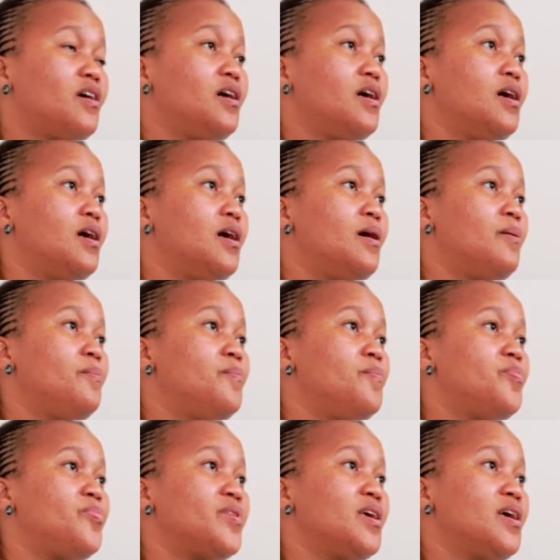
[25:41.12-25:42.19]

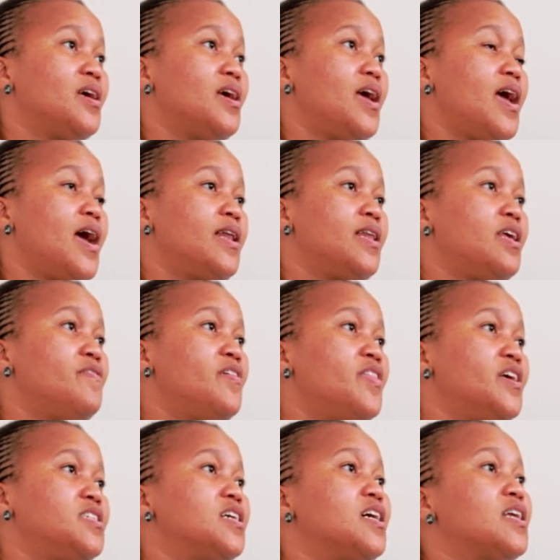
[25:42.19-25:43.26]
And even the
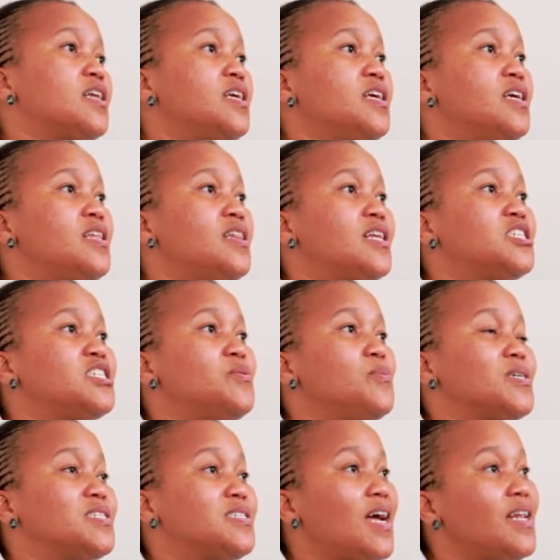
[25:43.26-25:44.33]
degree that she
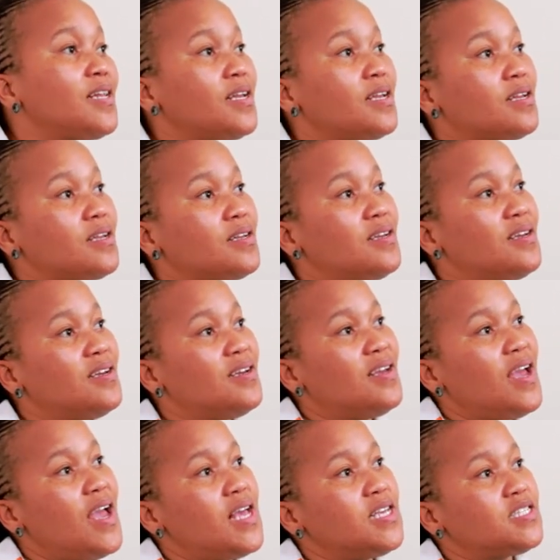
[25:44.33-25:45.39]
was studying,
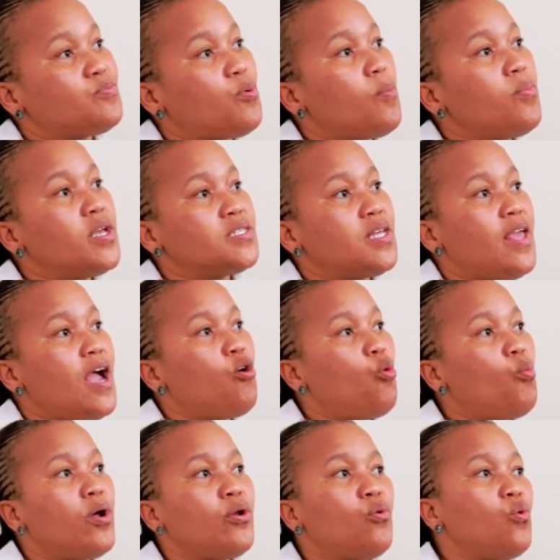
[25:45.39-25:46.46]
as probably as the young
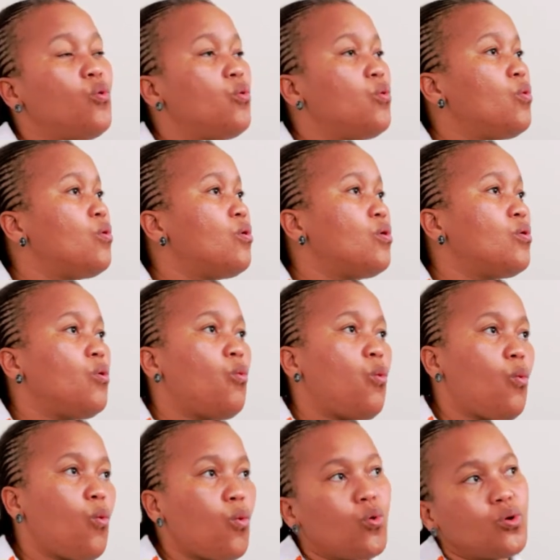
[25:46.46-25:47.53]
woman who
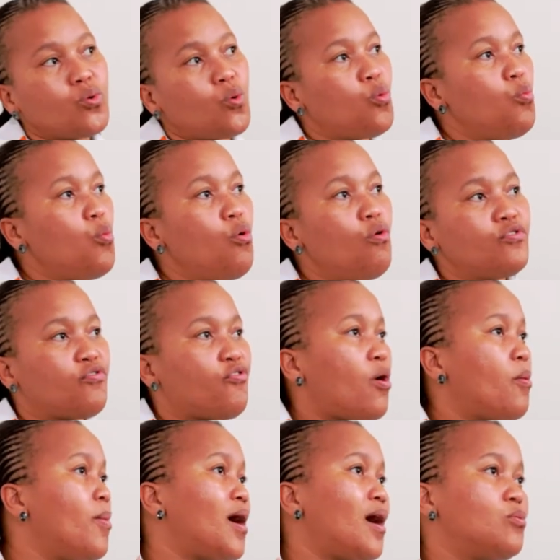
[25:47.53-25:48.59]
moved
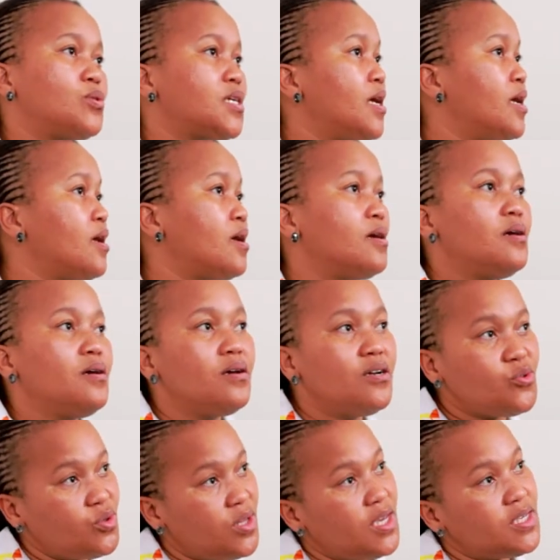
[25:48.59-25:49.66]
from Gauteng
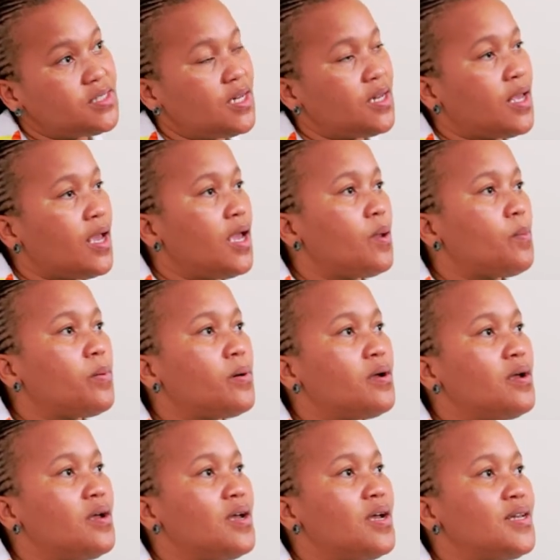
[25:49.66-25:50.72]
to the Eastern Cape,
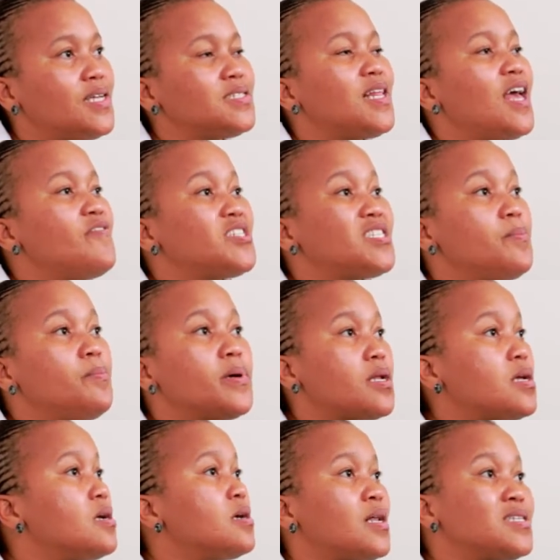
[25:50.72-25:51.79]
doesn't have the same
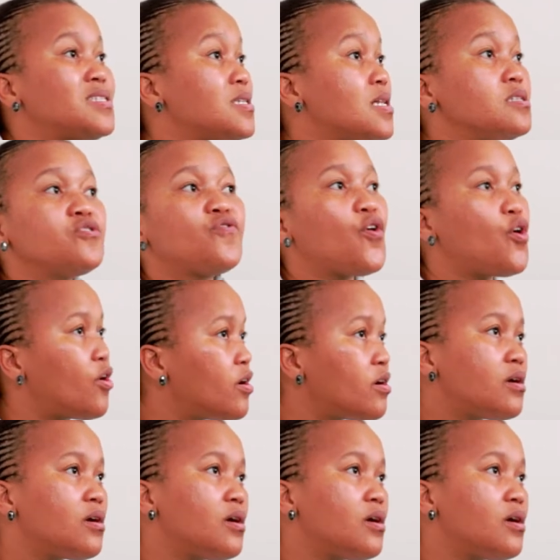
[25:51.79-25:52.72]
resonance for her.